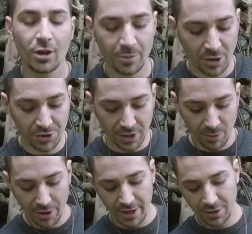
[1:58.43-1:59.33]
I'm using
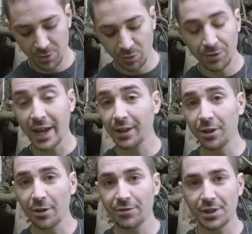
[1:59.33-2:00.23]
my small neck
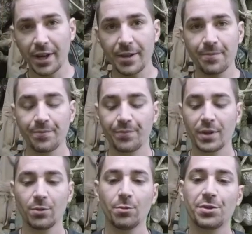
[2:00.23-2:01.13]
knife today.
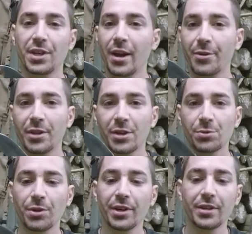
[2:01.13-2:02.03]
Always carry
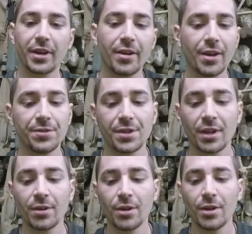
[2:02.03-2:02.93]
this when I go
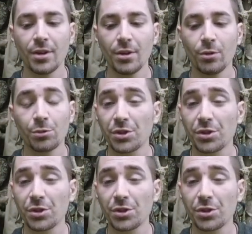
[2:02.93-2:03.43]
hunting, or